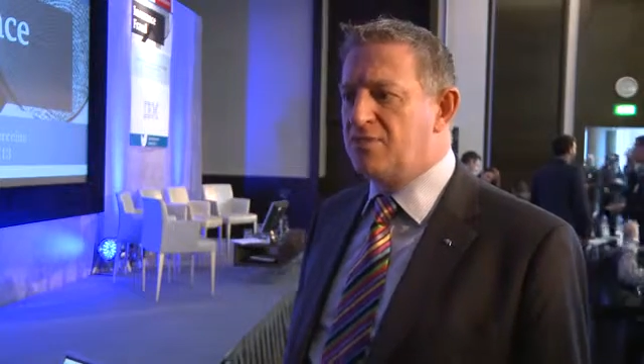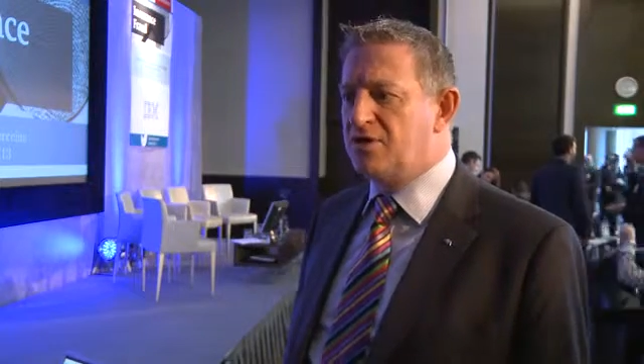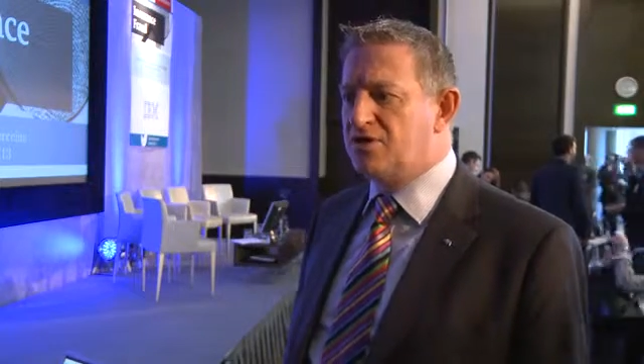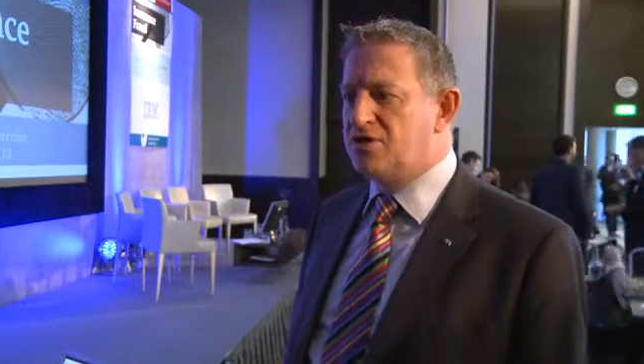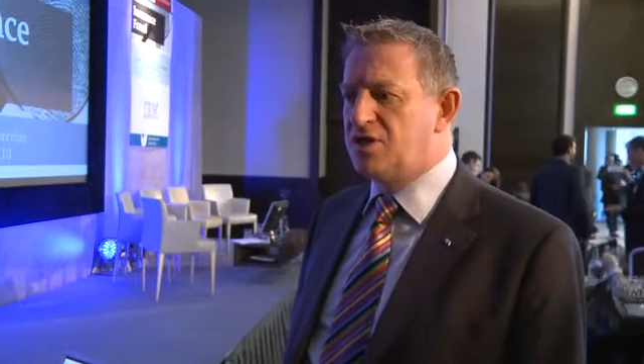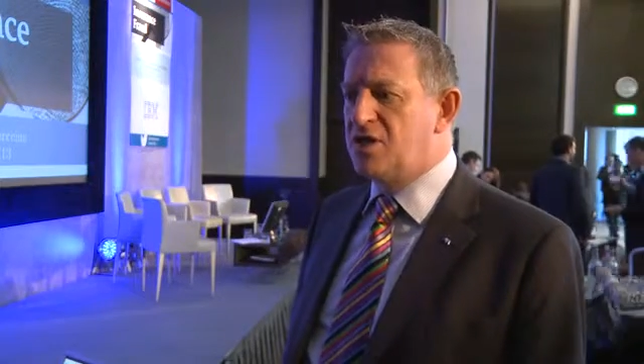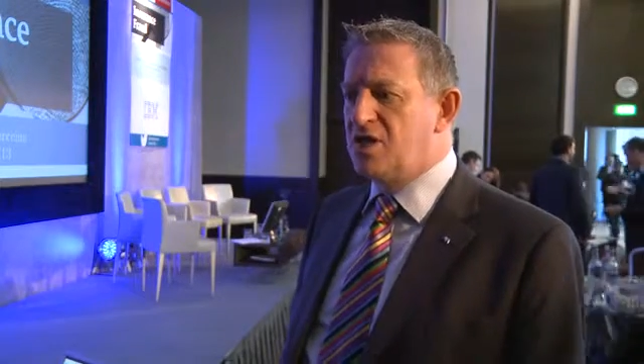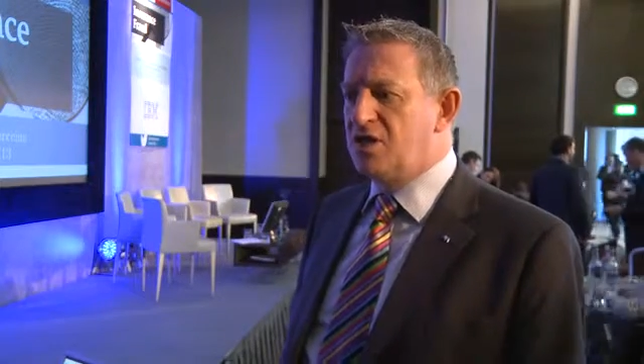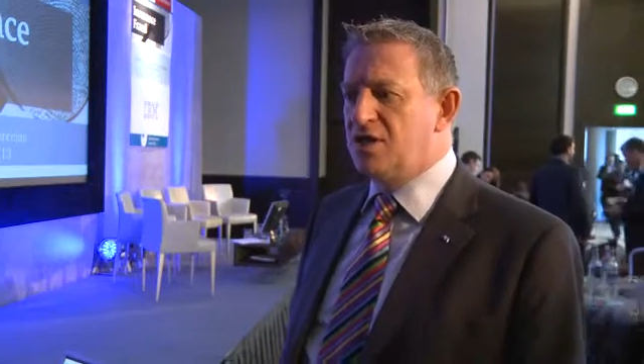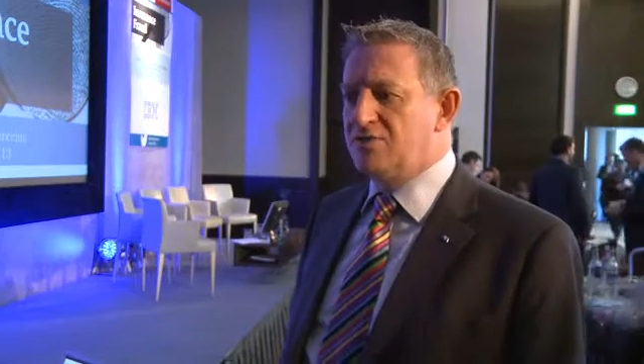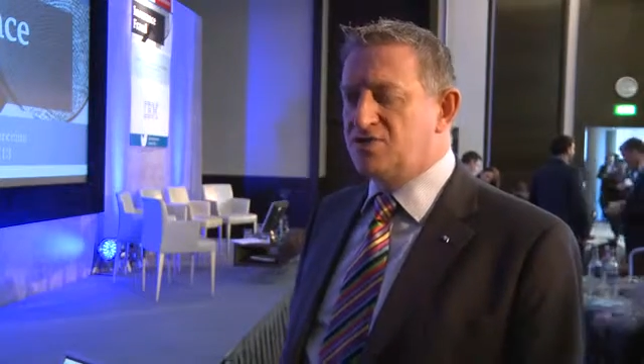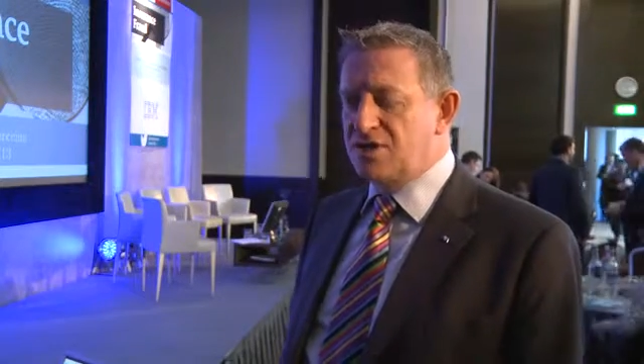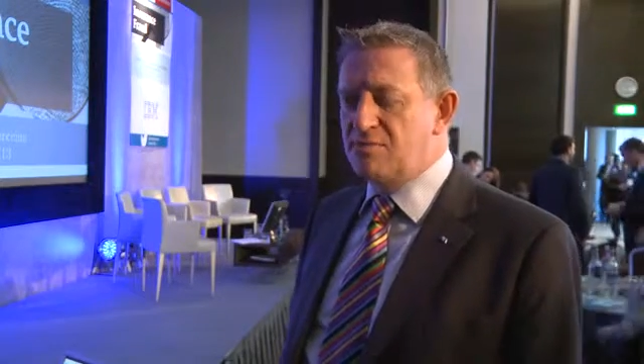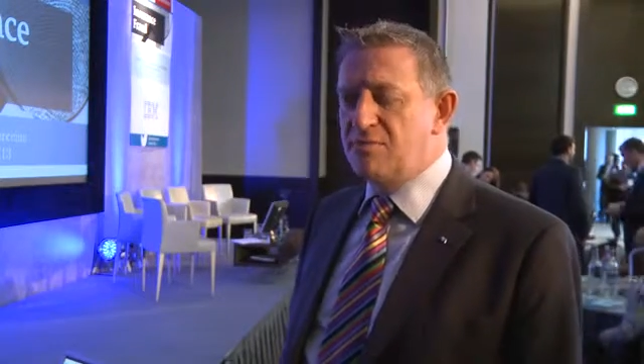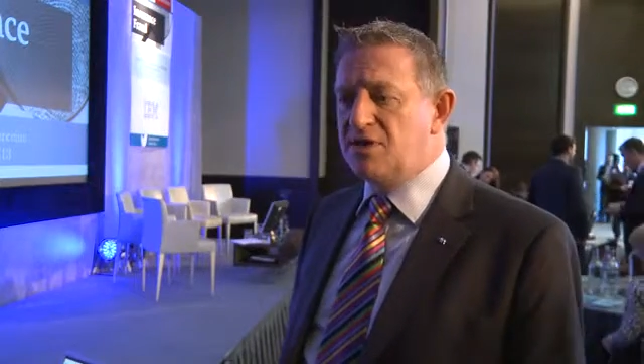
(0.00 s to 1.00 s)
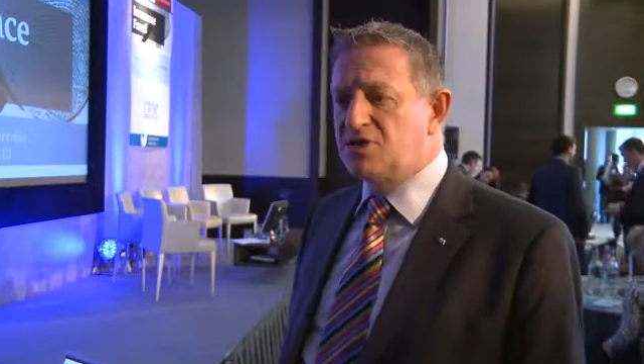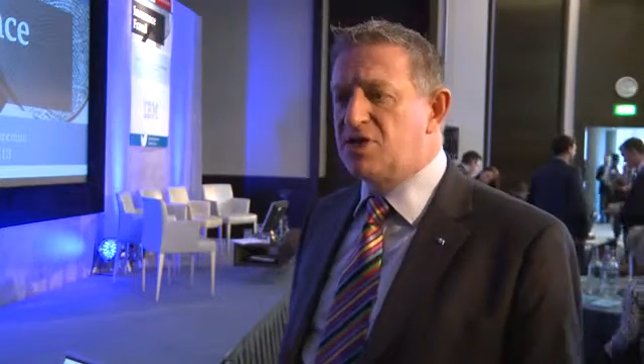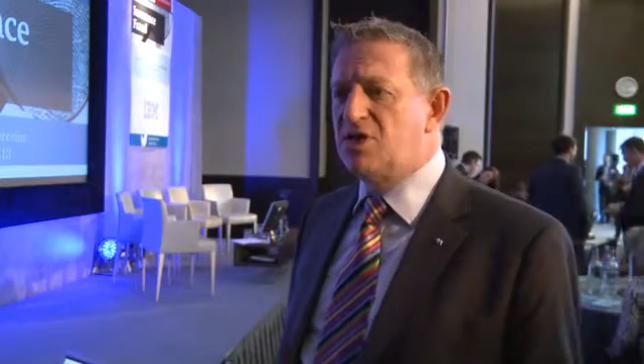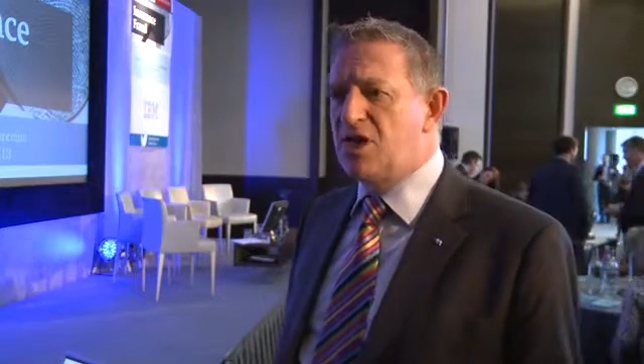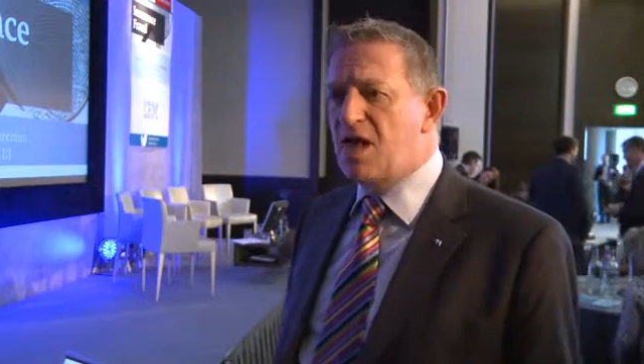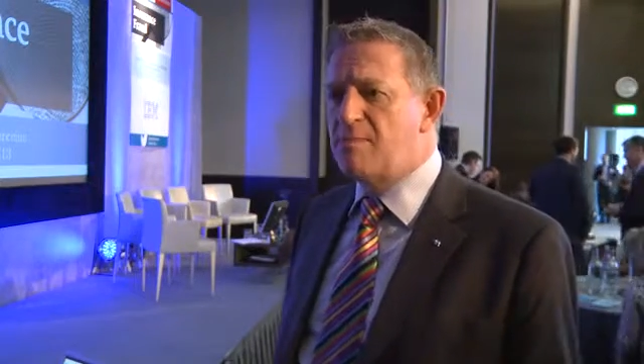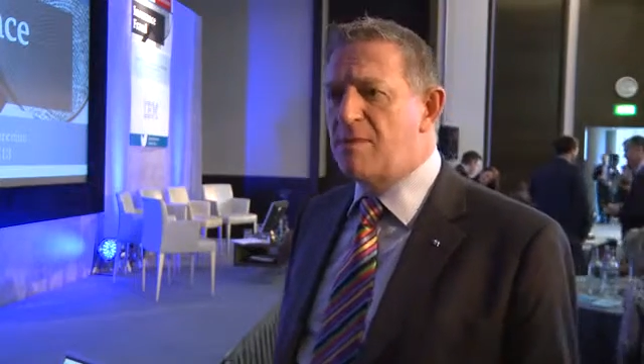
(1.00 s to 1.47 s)
but you know, somebody's
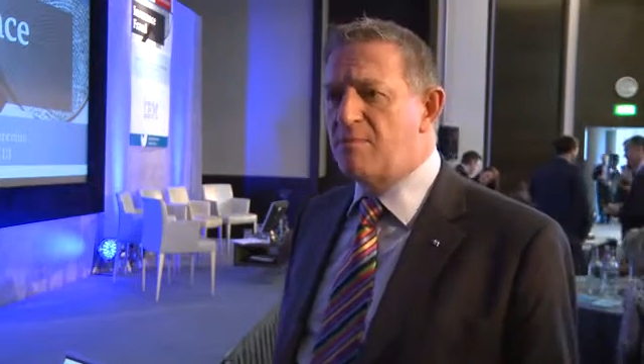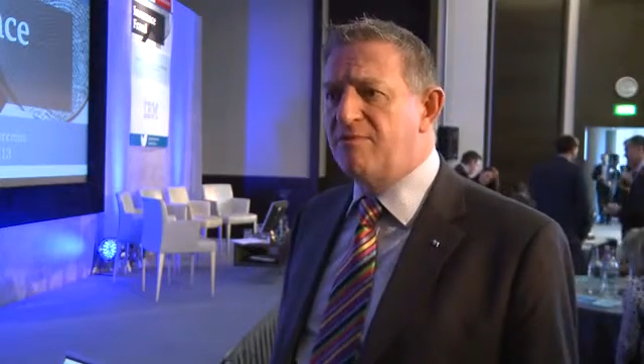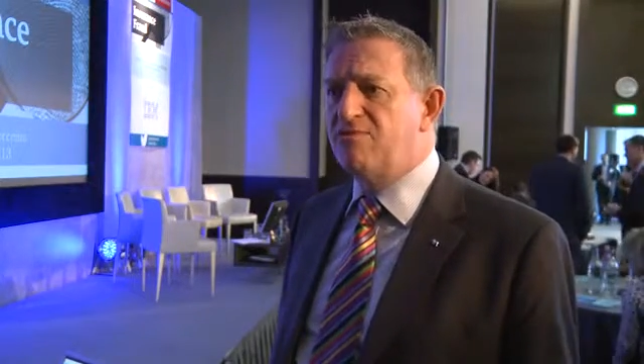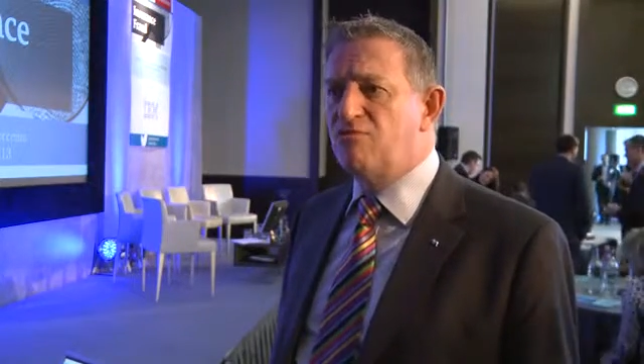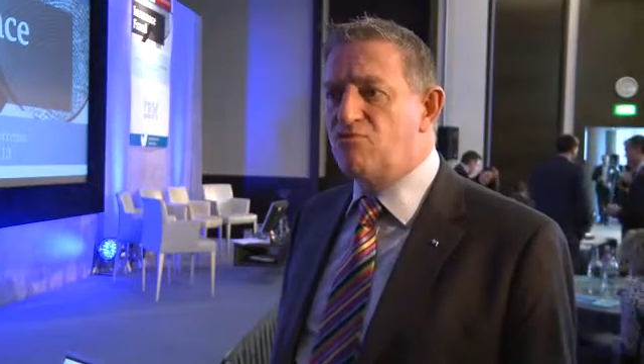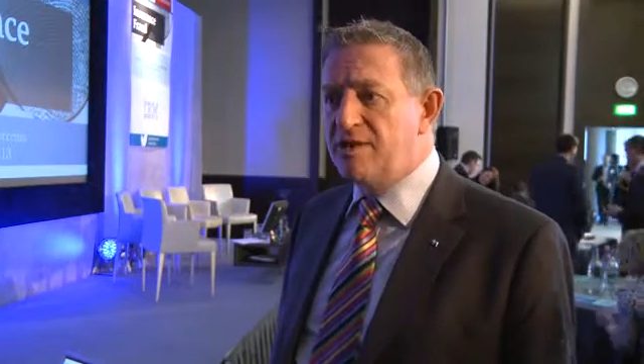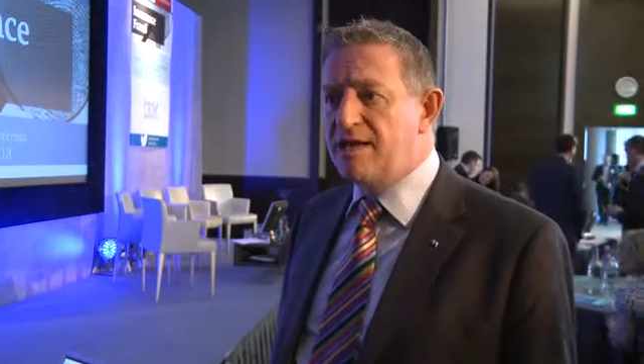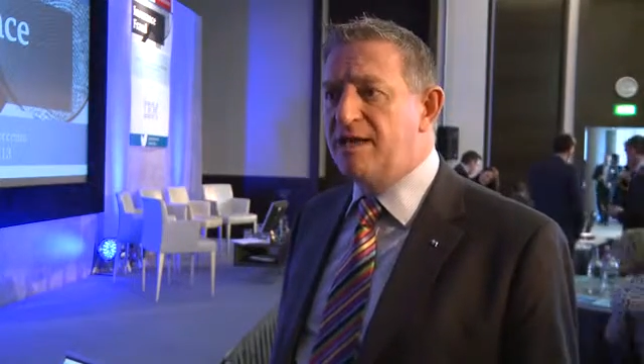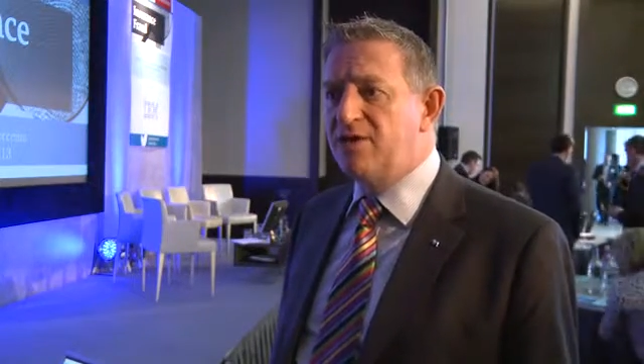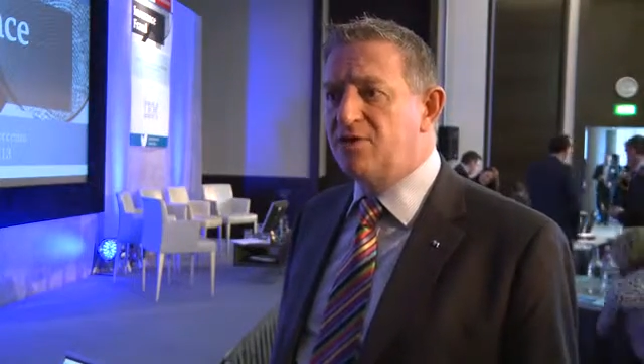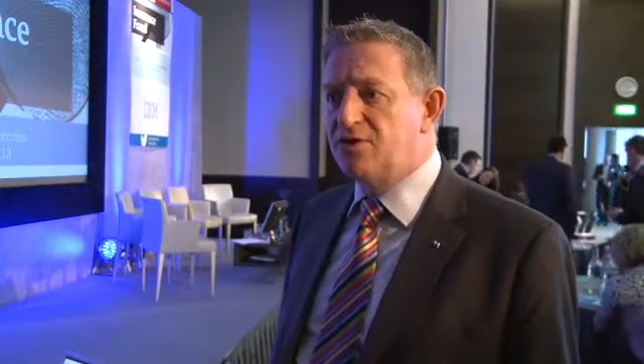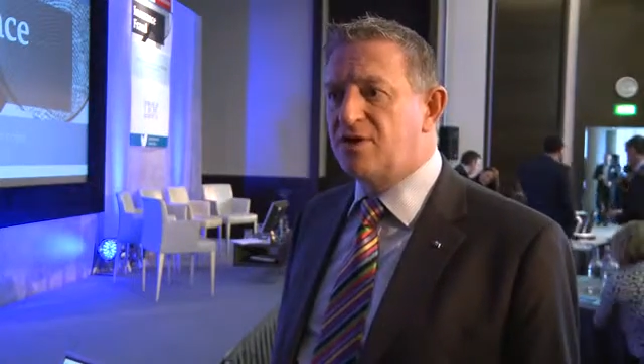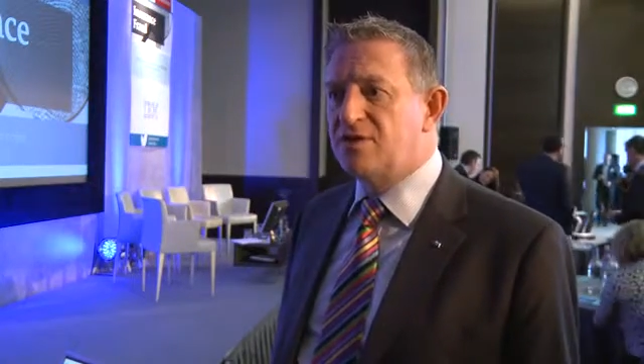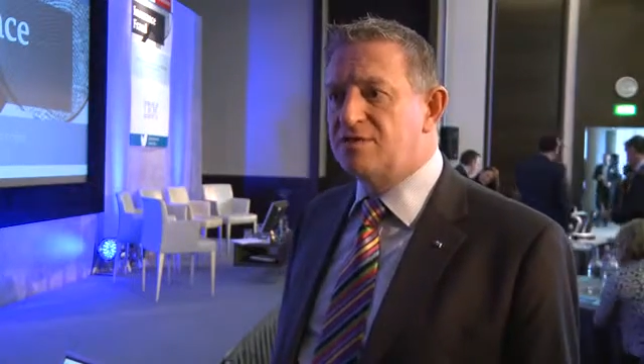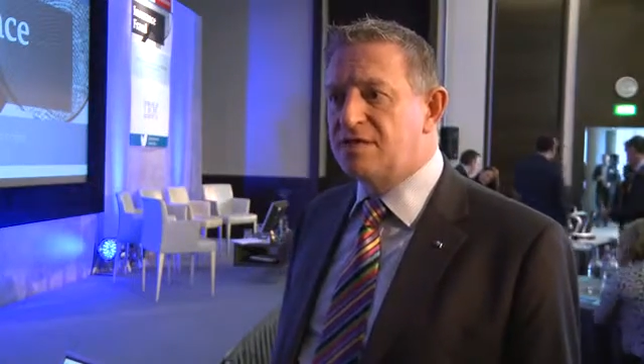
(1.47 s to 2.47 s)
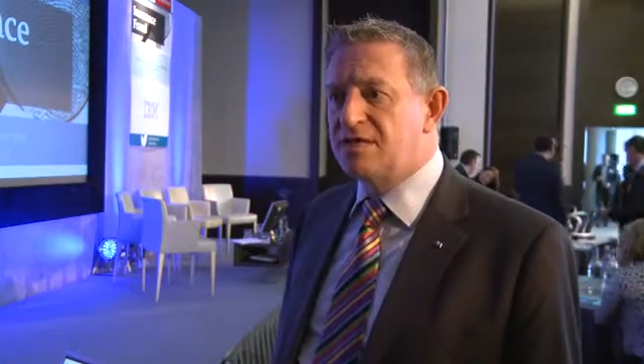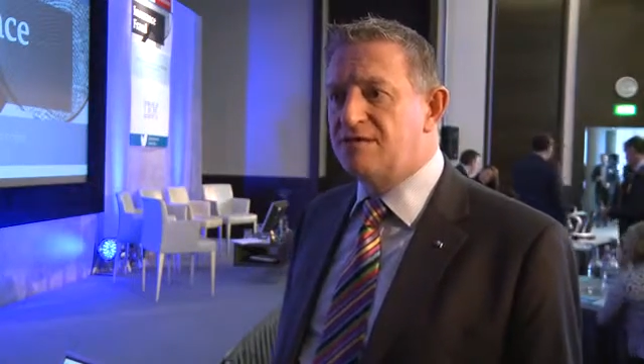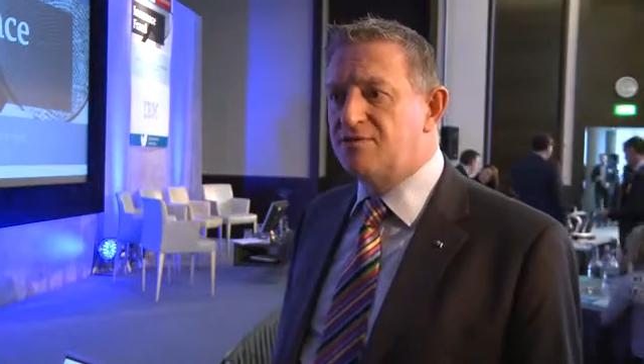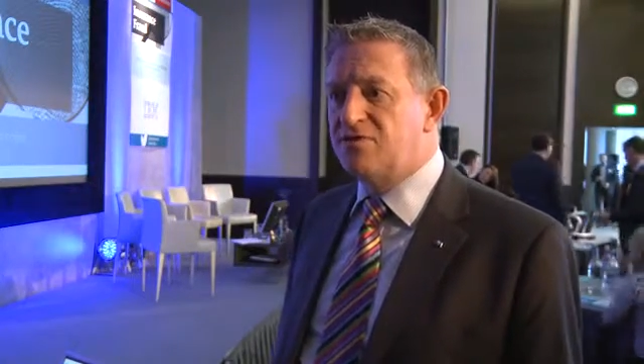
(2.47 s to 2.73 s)
going to come up with a really good idea